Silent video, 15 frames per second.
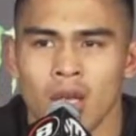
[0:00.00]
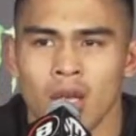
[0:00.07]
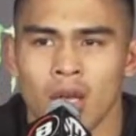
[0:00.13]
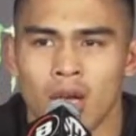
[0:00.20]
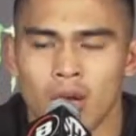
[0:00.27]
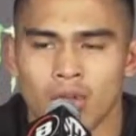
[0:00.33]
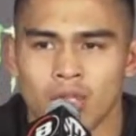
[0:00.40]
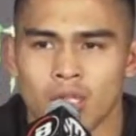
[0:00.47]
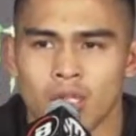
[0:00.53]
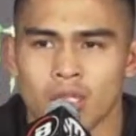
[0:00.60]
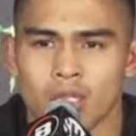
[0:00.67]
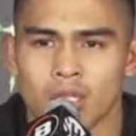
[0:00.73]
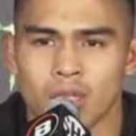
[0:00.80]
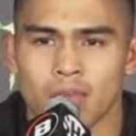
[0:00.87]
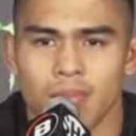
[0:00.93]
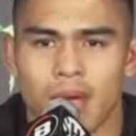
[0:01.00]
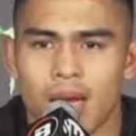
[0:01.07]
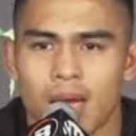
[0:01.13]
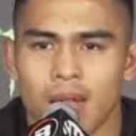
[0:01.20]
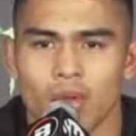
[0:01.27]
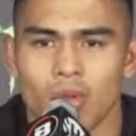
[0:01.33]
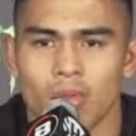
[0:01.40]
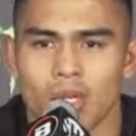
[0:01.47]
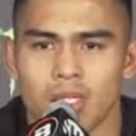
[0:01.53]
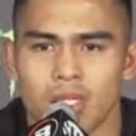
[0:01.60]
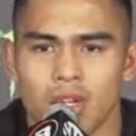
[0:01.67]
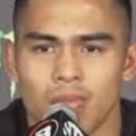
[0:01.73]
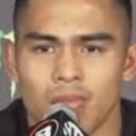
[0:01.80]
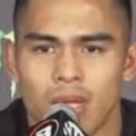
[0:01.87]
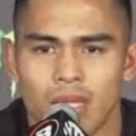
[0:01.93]
I was just battling with myself
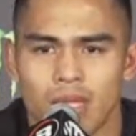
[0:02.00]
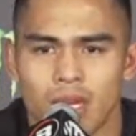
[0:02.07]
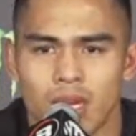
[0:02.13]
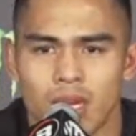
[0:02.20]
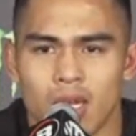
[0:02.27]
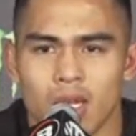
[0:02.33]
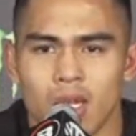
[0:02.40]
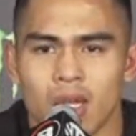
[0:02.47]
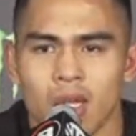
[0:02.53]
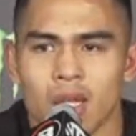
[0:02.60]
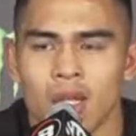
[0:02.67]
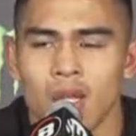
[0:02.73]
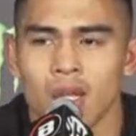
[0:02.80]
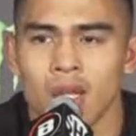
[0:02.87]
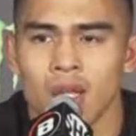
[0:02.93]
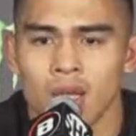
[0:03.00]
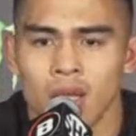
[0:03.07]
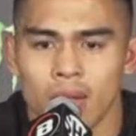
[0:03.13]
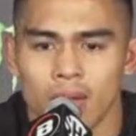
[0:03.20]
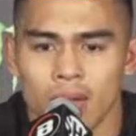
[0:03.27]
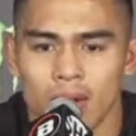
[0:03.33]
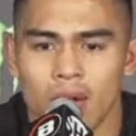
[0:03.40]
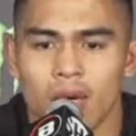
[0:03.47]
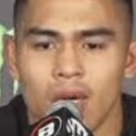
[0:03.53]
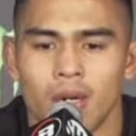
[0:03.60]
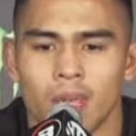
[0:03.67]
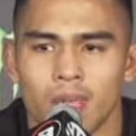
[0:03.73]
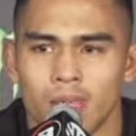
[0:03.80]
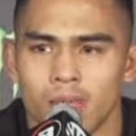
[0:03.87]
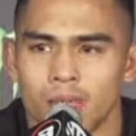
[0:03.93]
mentally.
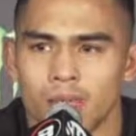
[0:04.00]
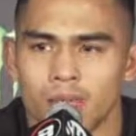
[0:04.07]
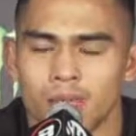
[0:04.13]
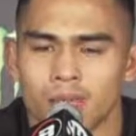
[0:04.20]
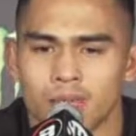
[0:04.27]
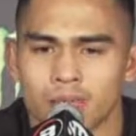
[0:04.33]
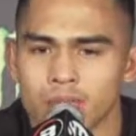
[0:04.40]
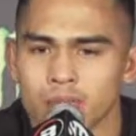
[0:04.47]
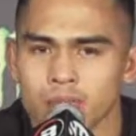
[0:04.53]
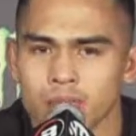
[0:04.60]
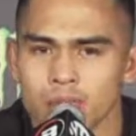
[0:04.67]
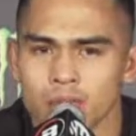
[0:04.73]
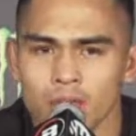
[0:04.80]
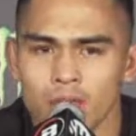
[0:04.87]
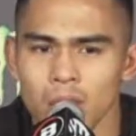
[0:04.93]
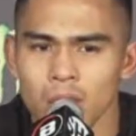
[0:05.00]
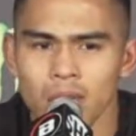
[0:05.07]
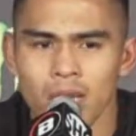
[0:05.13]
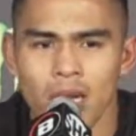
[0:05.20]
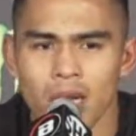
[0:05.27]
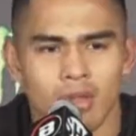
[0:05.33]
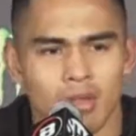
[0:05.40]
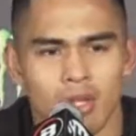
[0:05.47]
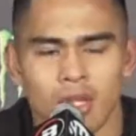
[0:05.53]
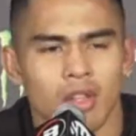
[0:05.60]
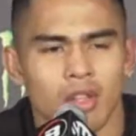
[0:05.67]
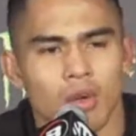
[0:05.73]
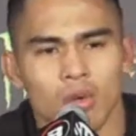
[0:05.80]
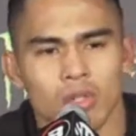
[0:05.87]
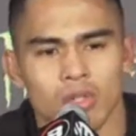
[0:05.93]
Um, but yeah, I, I, there
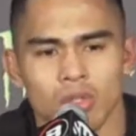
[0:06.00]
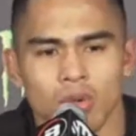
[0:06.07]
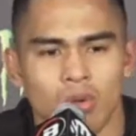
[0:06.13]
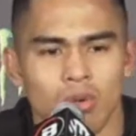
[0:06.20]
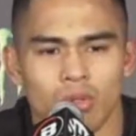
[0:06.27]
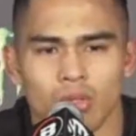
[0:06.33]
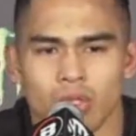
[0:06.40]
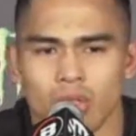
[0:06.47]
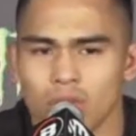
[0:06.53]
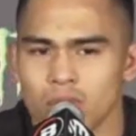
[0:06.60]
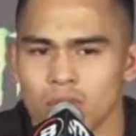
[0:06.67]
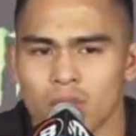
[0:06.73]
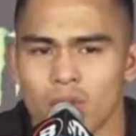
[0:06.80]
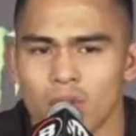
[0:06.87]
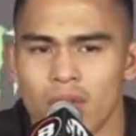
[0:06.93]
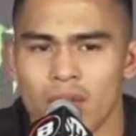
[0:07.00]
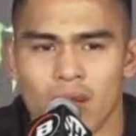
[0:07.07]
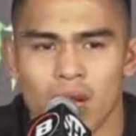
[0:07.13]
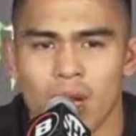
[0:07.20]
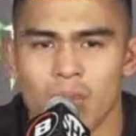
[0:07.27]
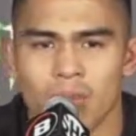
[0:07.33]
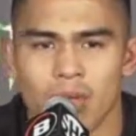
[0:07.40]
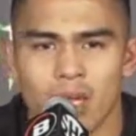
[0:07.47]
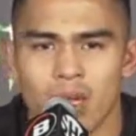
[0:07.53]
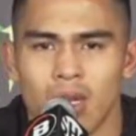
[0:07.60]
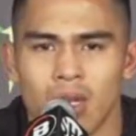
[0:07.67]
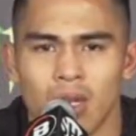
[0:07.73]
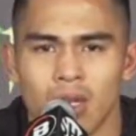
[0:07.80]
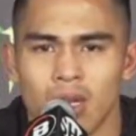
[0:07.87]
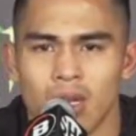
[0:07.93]
was no there was no hiccup in
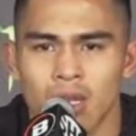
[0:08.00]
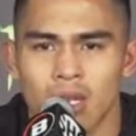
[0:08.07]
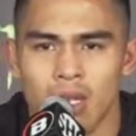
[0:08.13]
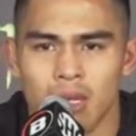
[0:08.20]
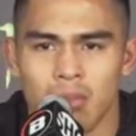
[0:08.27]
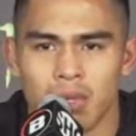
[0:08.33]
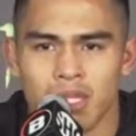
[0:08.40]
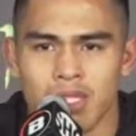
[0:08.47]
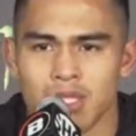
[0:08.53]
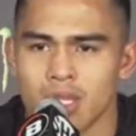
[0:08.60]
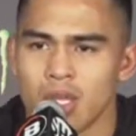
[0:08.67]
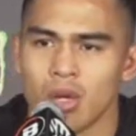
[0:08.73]
in my skill